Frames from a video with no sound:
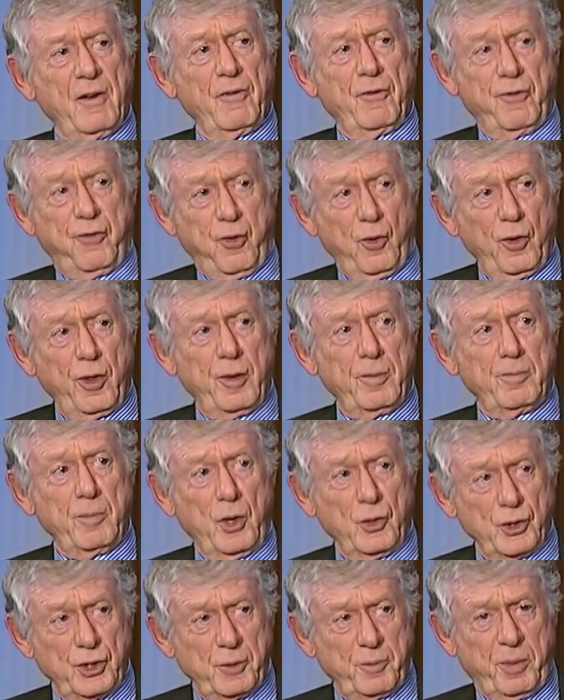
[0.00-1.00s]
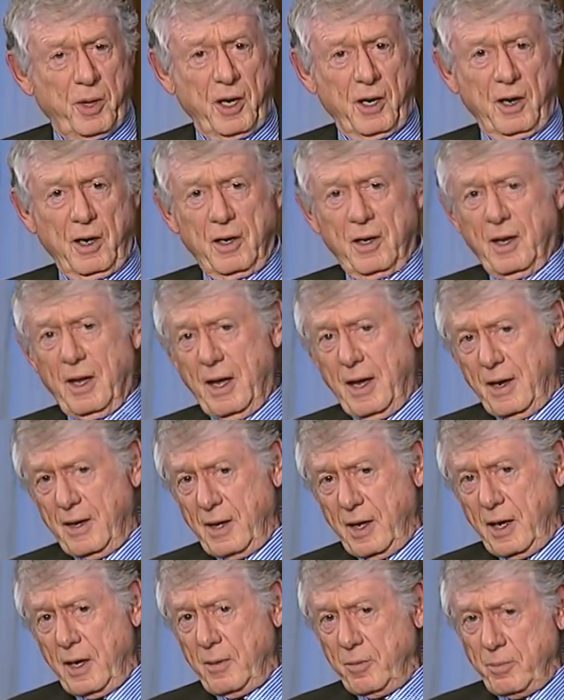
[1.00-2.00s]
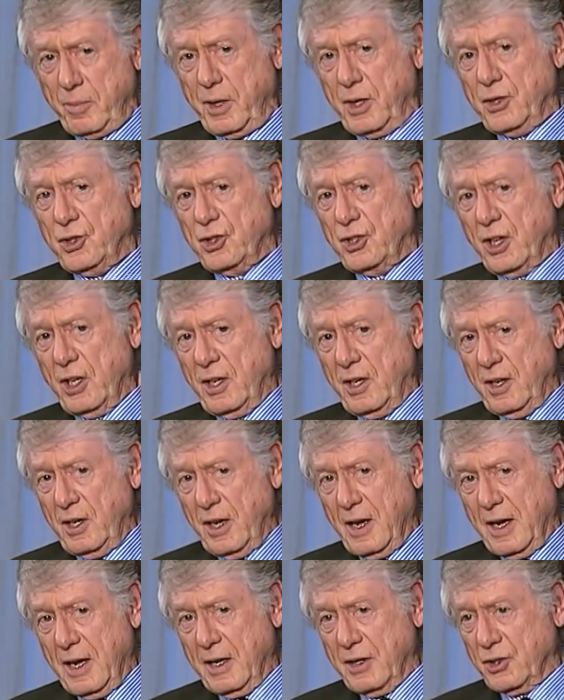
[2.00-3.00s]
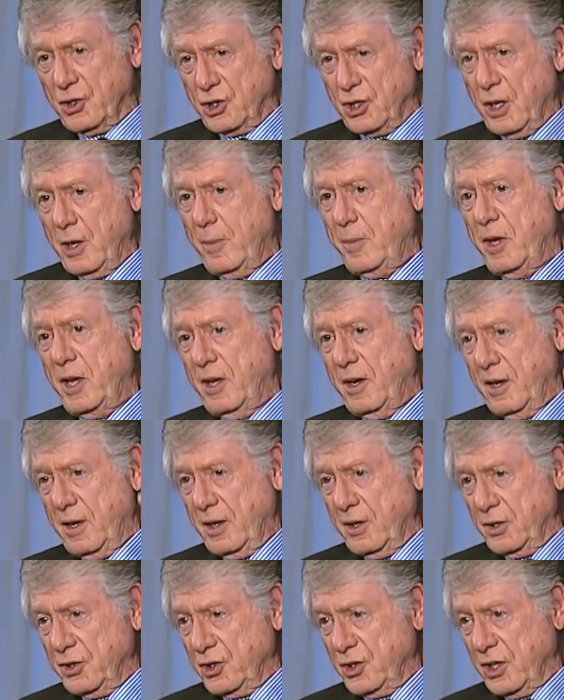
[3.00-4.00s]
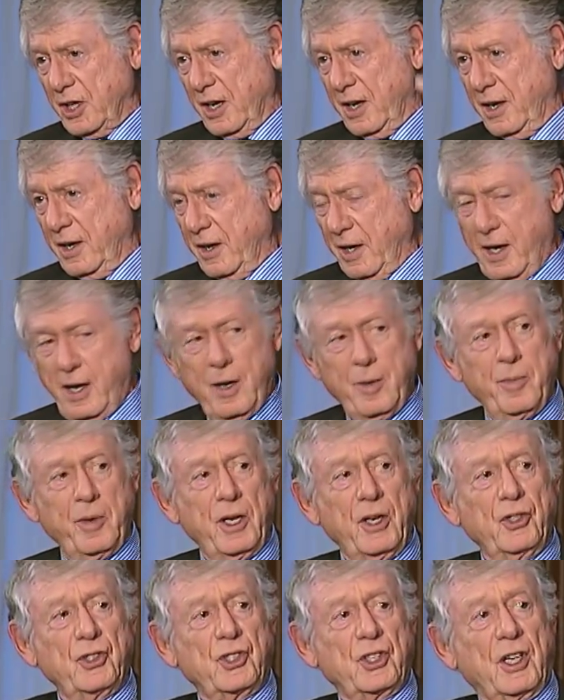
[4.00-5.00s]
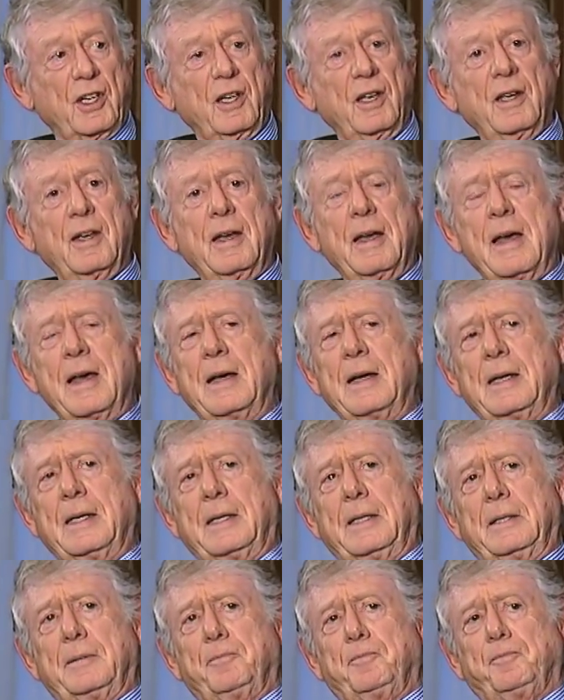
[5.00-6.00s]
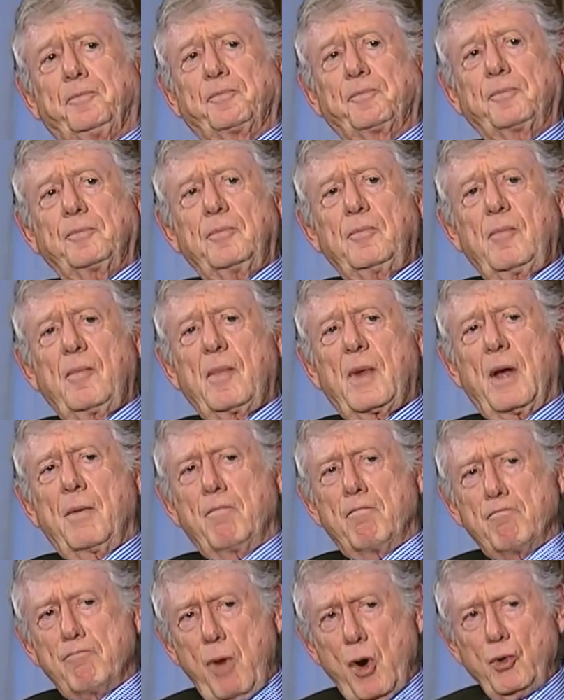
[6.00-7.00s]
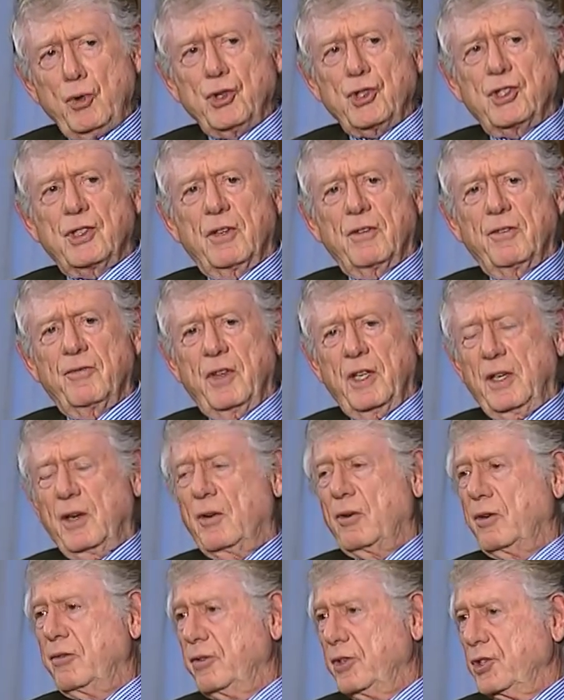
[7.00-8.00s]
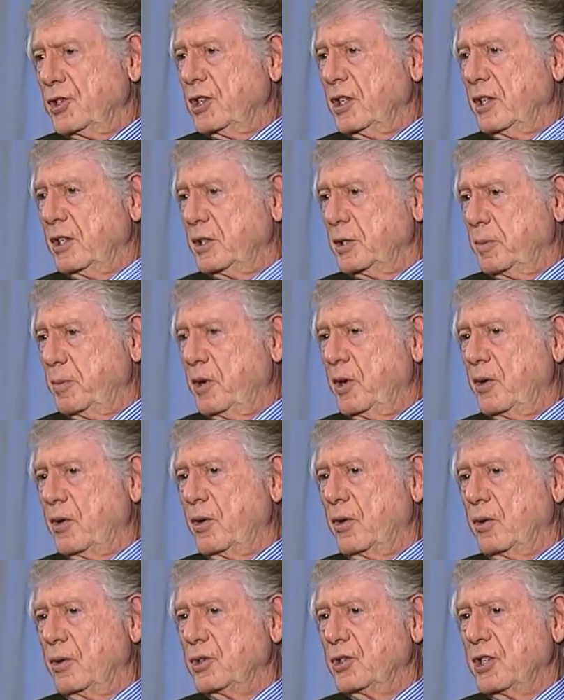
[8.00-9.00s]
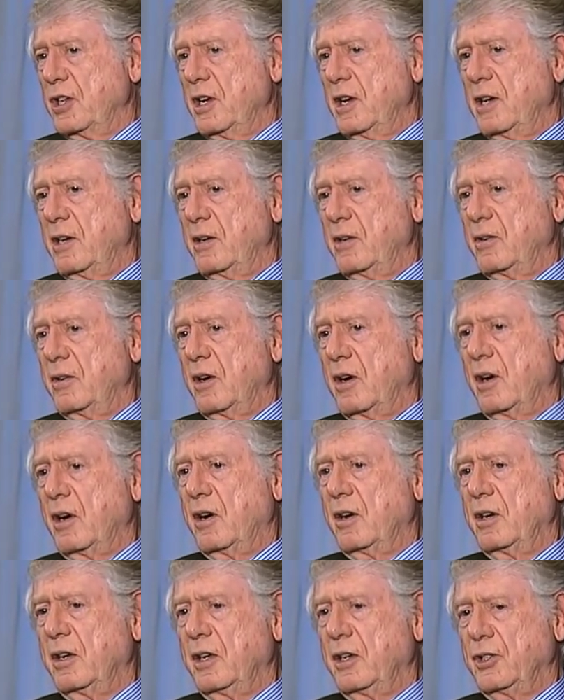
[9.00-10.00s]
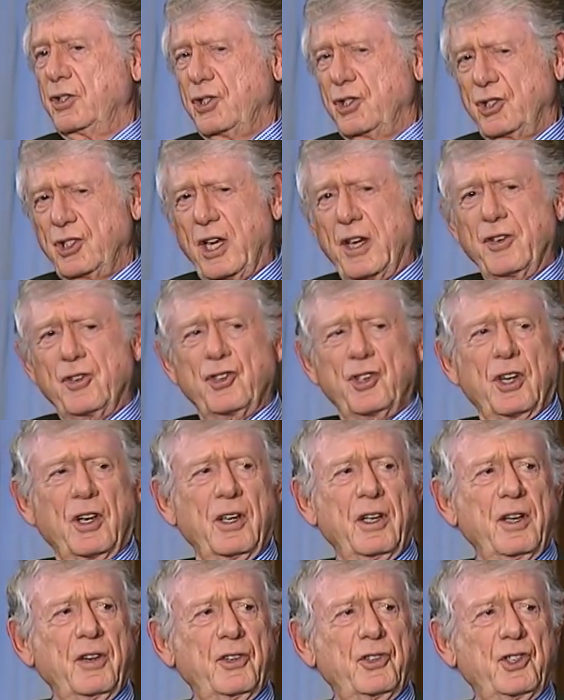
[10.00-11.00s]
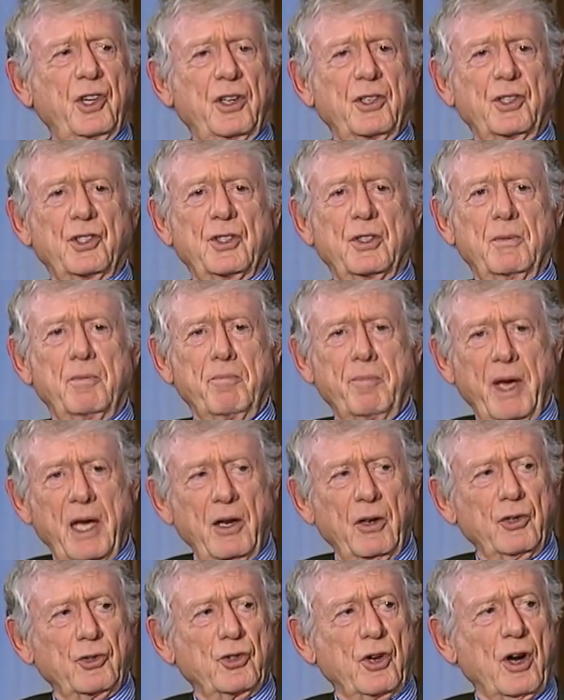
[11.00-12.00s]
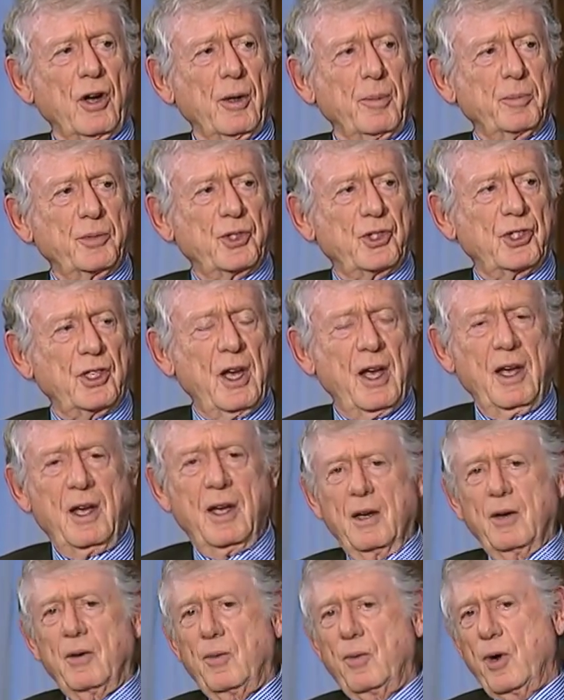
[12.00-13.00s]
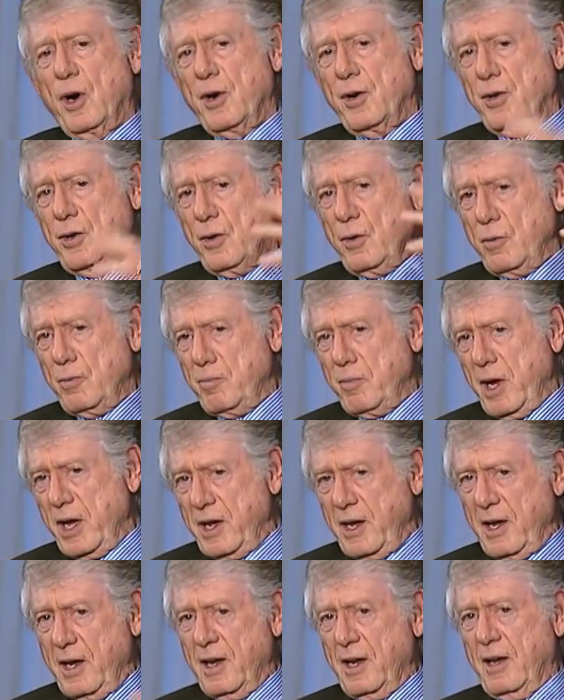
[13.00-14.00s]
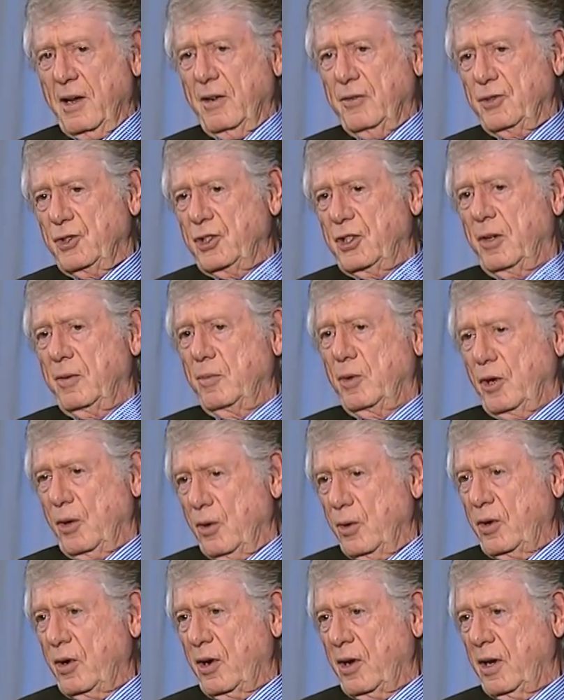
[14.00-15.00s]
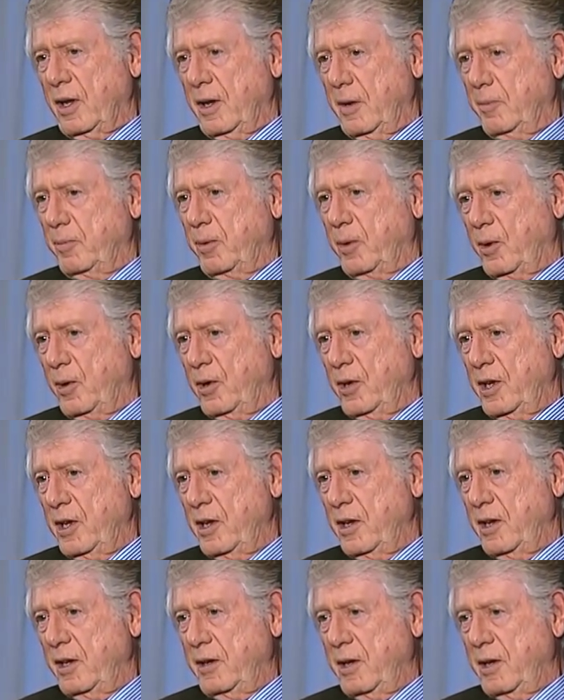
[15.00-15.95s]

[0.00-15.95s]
for the most part at NBC, at CBS, right. at ABC. Most of the overseas bureaus now are essentially just mail drops where you may have some local employee